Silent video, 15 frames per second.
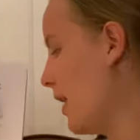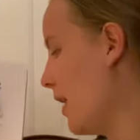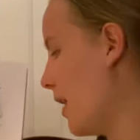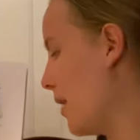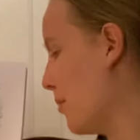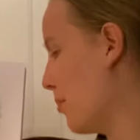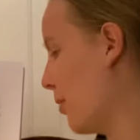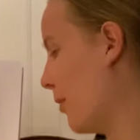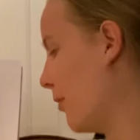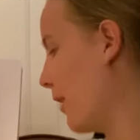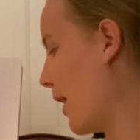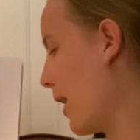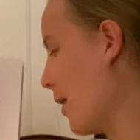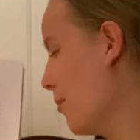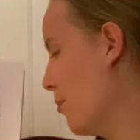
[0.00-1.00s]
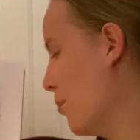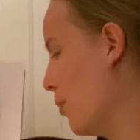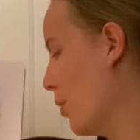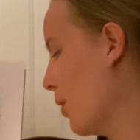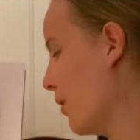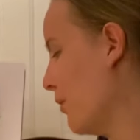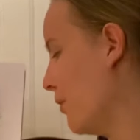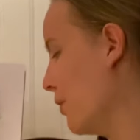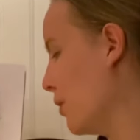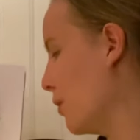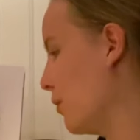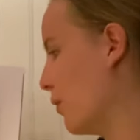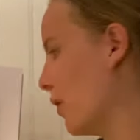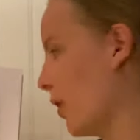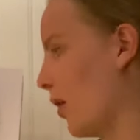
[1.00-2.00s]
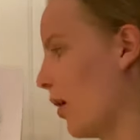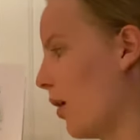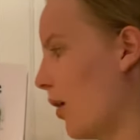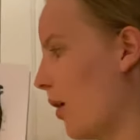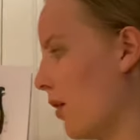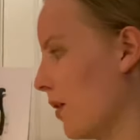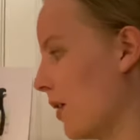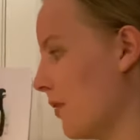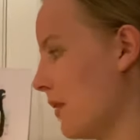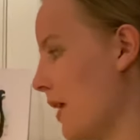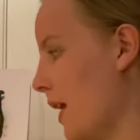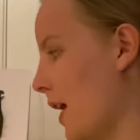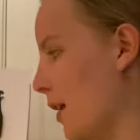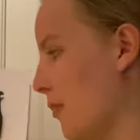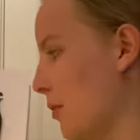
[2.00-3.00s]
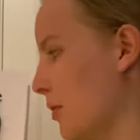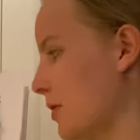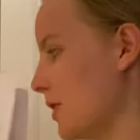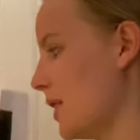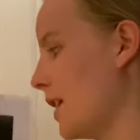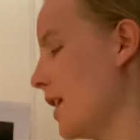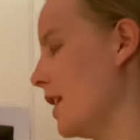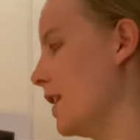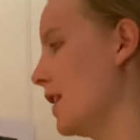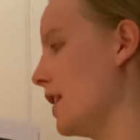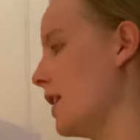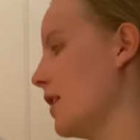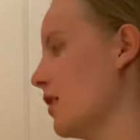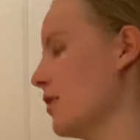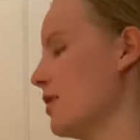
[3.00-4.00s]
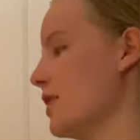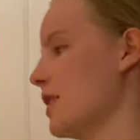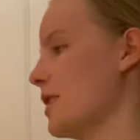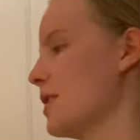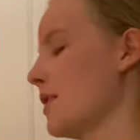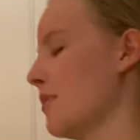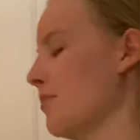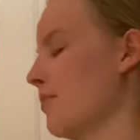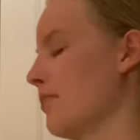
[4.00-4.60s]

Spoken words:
and provide more food for all of the animals in the ecosystem.